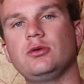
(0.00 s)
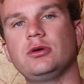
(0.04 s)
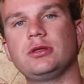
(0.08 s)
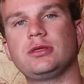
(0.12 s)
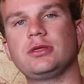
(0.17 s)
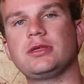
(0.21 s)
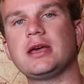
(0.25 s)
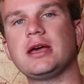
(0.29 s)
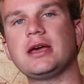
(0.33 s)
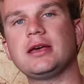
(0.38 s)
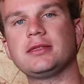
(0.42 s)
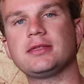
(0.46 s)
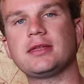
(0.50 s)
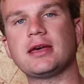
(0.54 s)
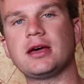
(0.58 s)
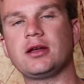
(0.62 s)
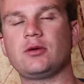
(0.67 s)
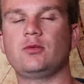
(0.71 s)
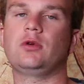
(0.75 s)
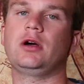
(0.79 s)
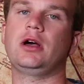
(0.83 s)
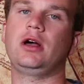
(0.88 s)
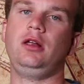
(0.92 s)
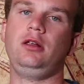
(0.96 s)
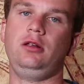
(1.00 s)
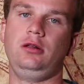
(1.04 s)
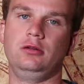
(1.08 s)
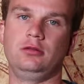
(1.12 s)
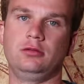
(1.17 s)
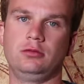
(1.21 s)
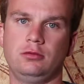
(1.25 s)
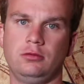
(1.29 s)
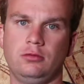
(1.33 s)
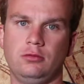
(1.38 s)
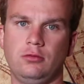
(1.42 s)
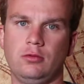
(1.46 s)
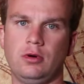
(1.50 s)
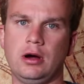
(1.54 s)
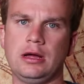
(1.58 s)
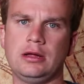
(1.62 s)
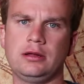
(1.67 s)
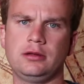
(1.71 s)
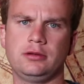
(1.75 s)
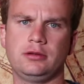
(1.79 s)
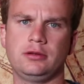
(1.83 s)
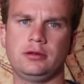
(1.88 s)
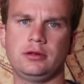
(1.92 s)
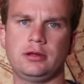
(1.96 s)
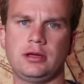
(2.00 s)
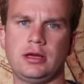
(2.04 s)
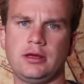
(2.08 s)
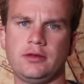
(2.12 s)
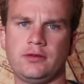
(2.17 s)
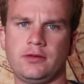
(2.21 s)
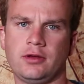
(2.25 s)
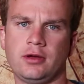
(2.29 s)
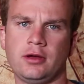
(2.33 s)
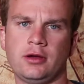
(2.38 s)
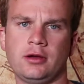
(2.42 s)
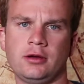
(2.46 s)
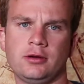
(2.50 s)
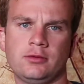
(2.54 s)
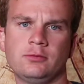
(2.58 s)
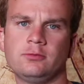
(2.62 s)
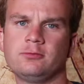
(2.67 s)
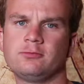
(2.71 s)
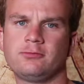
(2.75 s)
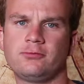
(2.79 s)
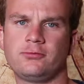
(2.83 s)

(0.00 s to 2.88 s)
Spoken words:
would think that, well, one is a